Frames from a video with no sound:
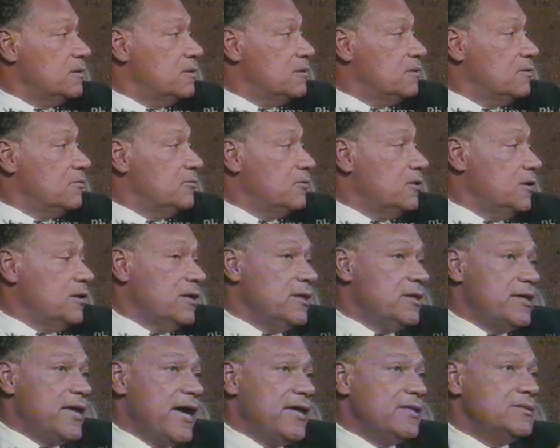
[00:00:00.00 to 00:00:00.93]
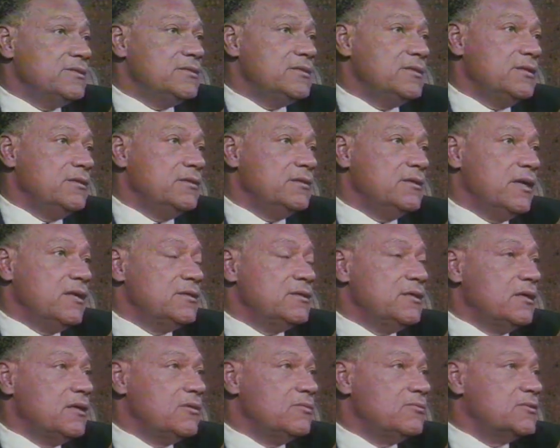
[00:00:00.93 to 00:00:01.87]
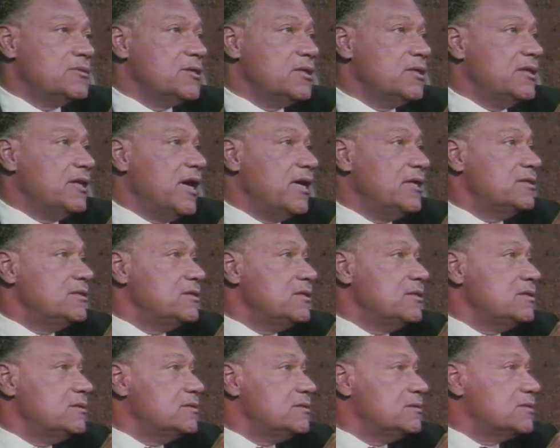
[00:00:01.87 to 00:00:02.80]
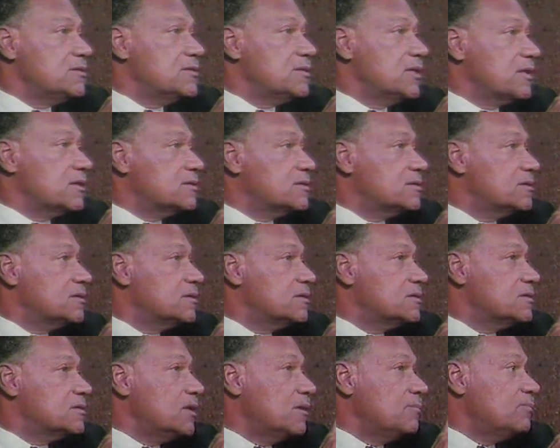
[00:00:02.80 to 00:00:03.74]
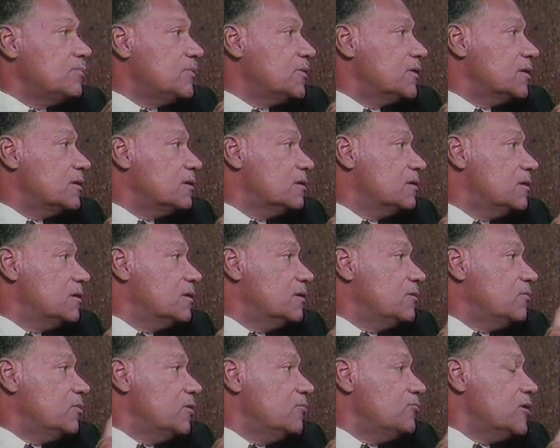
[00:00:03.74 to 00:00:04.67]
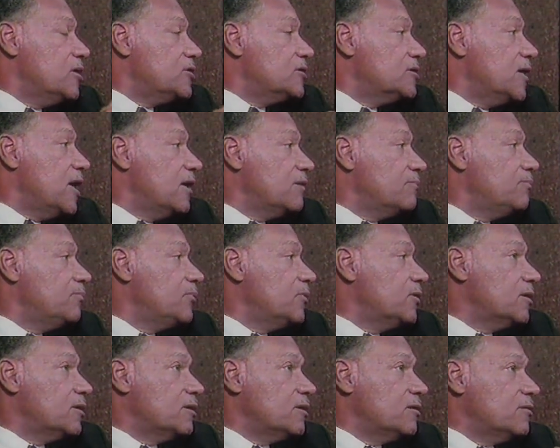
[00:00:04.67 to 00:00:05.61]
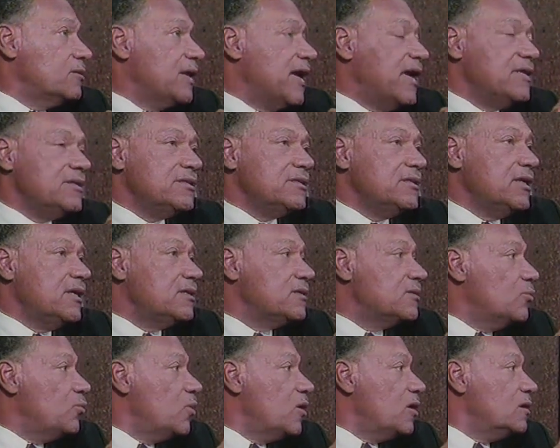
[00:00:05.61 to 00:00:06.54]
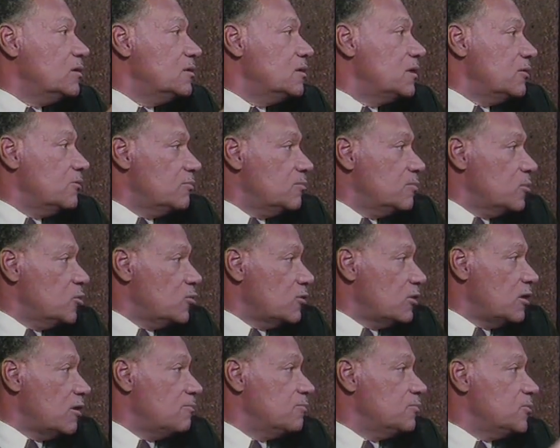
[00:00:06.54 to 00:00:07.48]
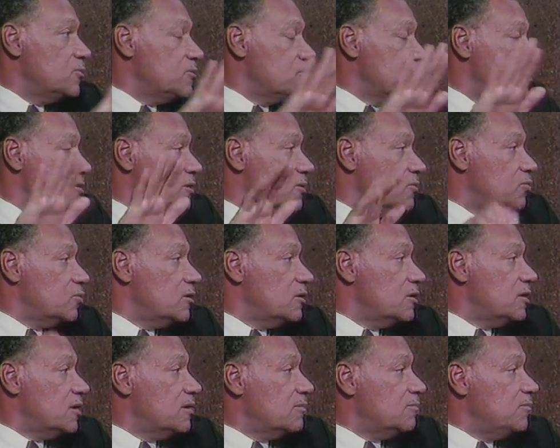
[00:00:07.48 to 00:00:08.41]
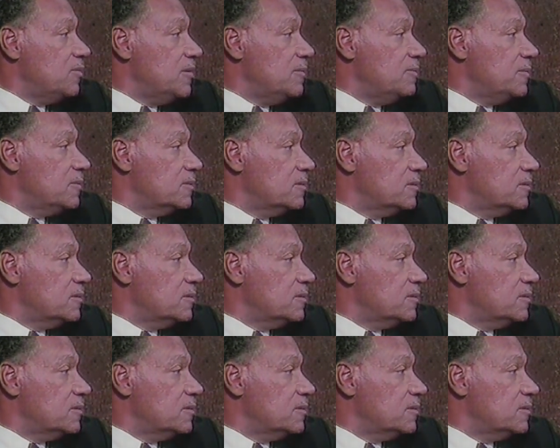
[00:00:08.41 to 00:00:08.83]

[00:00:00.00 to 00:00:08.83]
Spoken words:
I think it was in 1960 something, we reached that point, or 1981, there were more computers in the world than people.